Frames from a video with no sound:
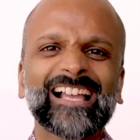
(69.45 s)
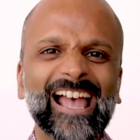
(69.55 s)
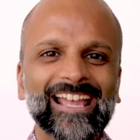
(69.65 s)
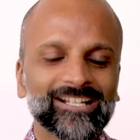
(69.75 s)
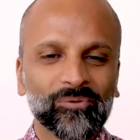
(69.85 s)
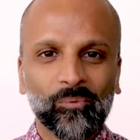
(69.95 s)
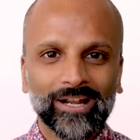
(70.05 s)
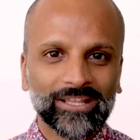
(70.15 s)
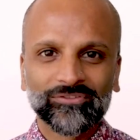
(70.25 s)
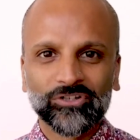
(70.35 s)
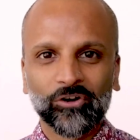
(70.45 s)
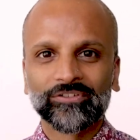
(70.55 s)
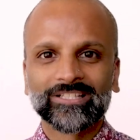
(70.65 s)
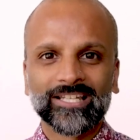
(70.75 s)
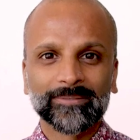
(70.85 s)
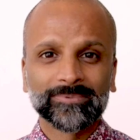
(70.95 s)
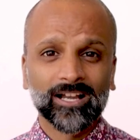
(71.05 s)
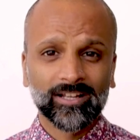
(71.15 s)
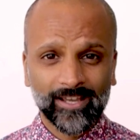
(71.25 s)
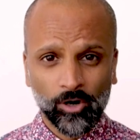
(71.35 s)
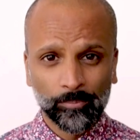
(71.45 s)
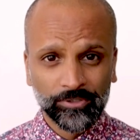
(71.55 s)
8 wedding photography tips that are going to help